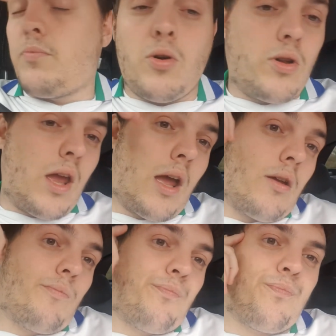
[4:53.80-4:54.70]
But yeah.
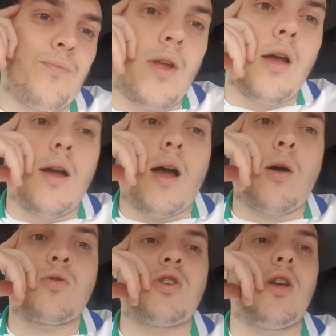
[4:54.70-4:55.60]

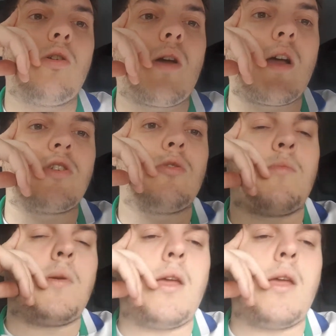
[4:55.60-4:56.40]
I'll see you guys in a